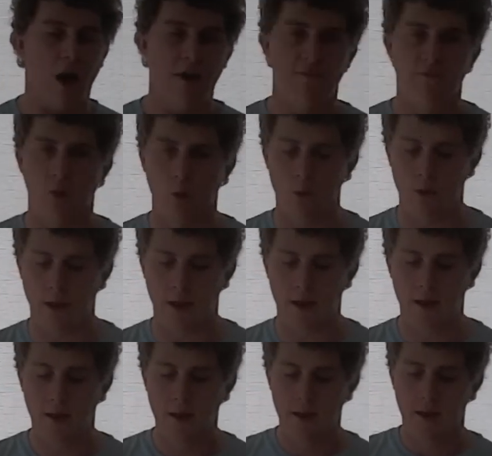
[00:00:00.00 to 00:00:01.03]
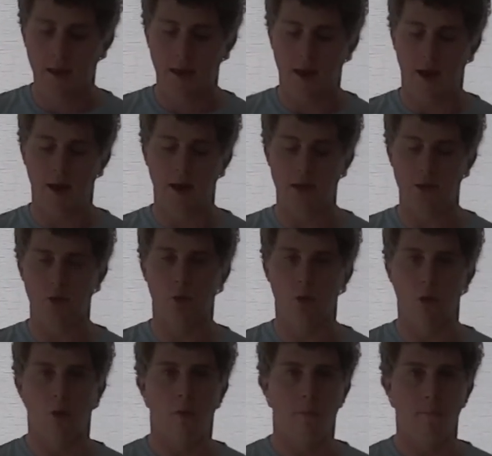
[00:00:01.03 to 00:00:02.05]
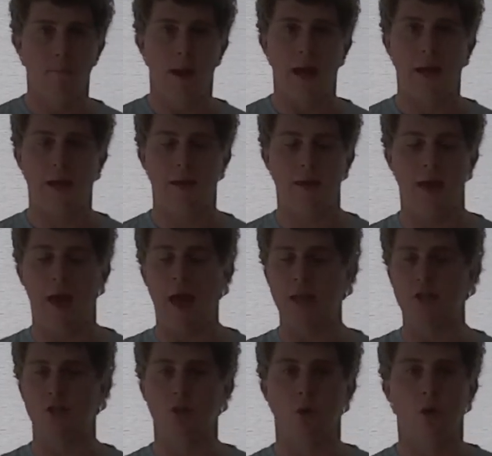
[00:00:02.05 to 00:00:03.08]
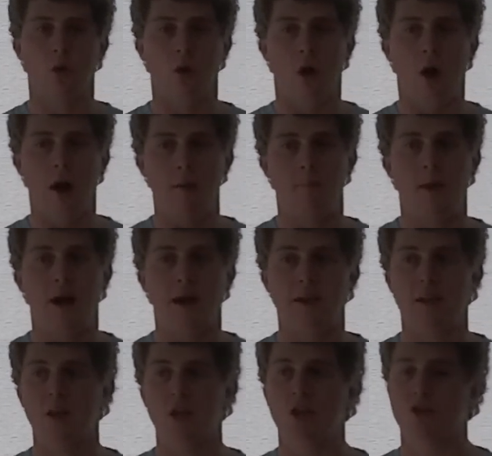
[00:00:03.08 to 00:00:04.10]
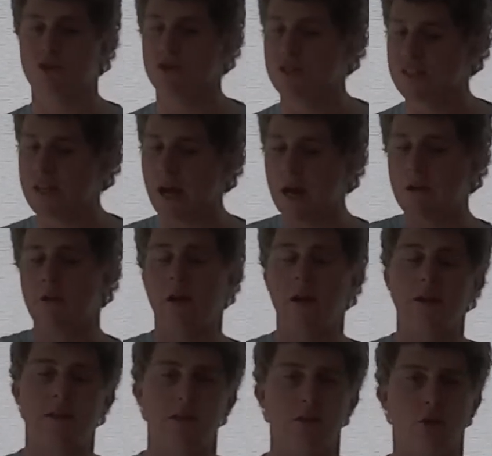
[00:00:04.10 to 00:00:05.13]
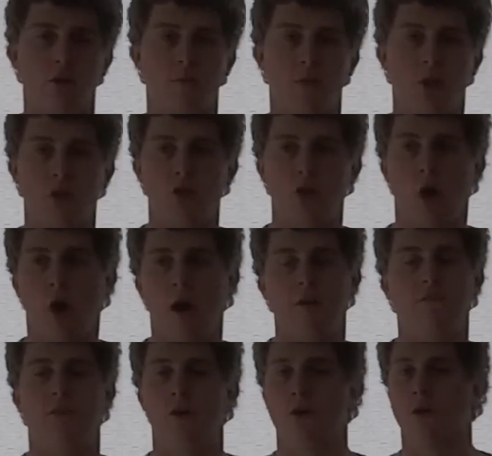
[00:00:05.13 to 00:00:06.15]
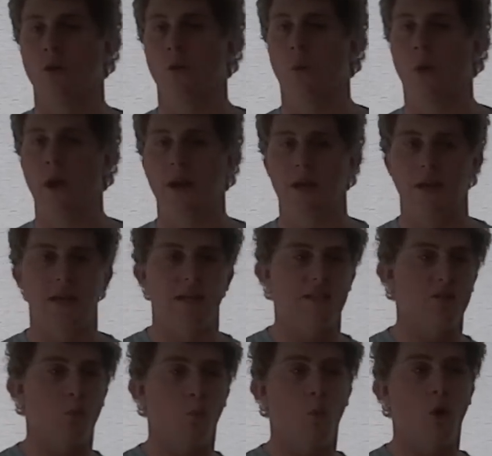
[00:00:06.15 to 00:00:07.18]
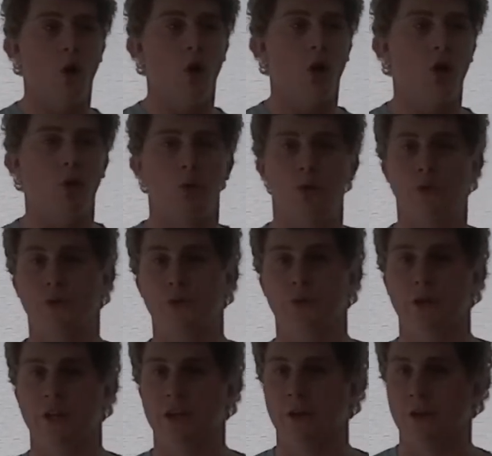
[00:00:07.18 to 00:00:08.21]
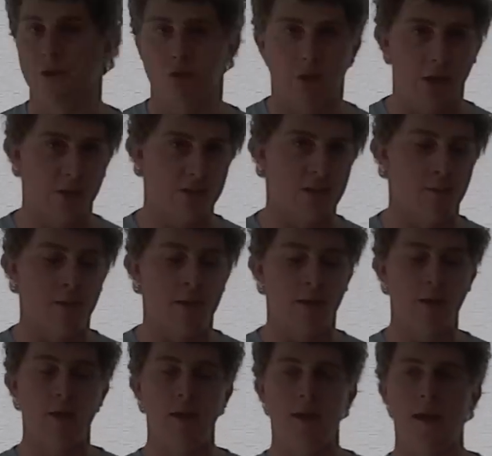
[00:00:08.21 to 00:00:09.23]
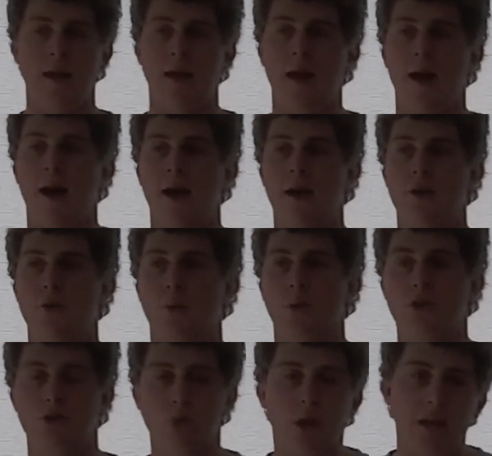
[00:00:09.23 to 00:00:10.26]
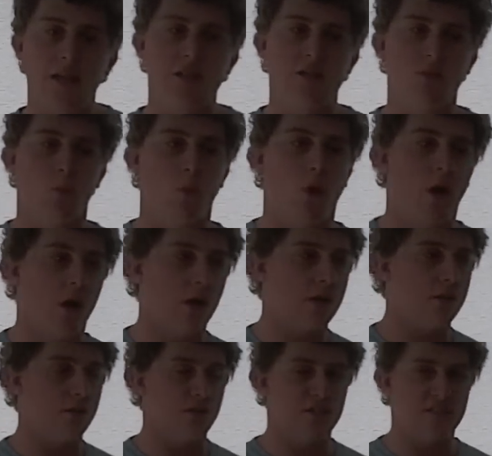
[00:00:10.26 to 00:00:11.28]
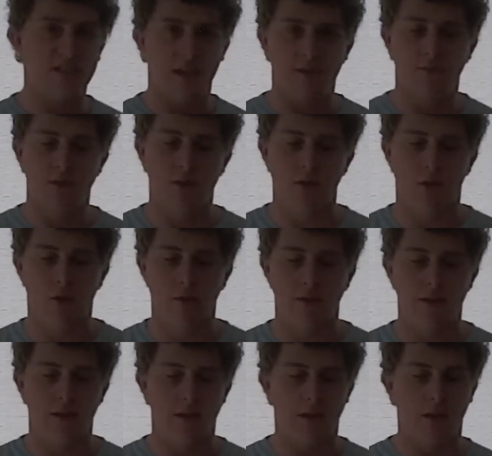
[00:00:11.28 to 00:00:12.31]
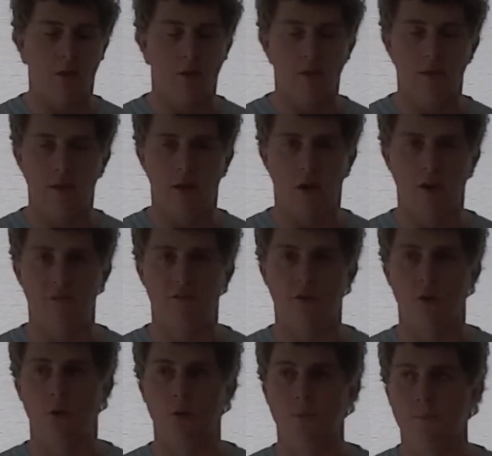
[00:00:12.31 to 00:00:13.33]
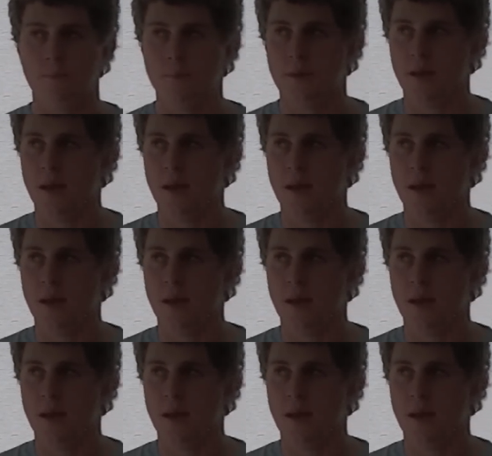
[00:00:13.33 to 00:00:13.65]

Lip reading: iPhone, your Mac, and your iPad. You start creating a document on your iPhone on the way into work or uni, on the train or something. Once you get into work, you save it on the iPhone,